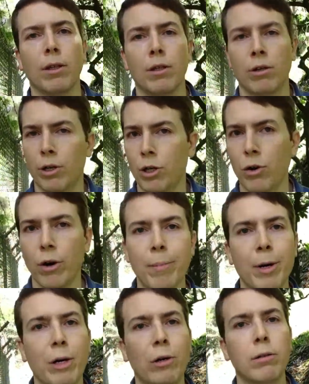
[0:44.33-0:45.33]
they're a
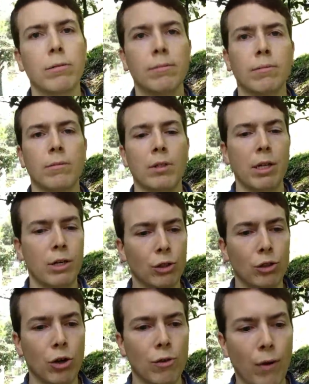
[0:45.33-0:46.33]
criminal, they
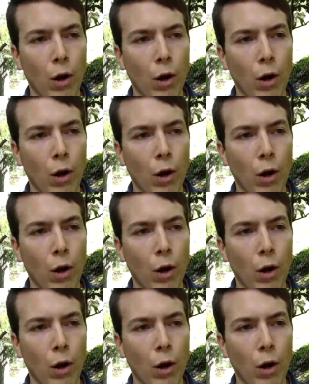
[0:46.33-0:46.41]
deserve